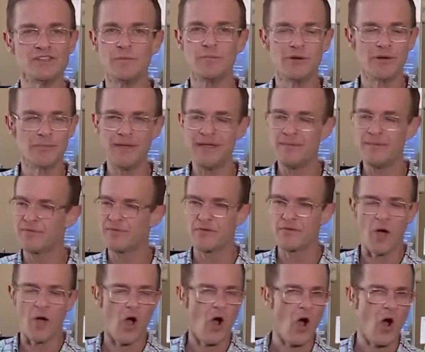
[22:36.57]
You put people
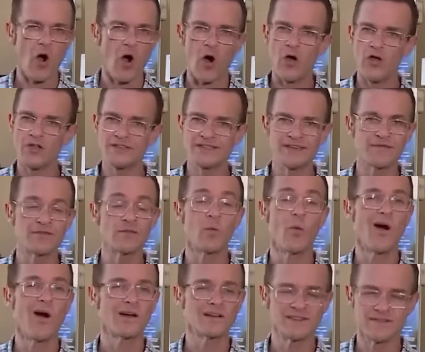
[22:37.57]
from all different
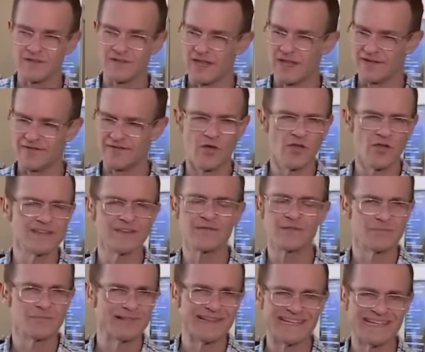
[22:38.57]
walks of life, all
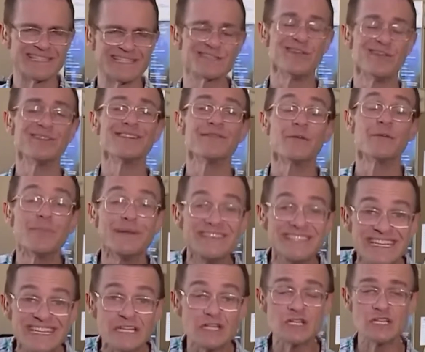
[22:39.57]
different places, all different
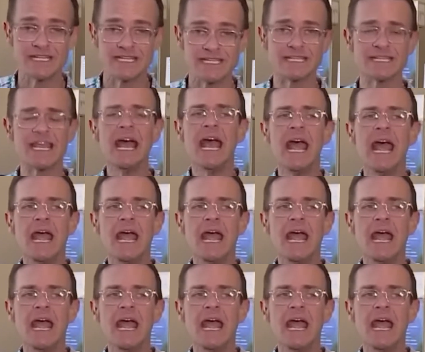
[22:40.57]
positions,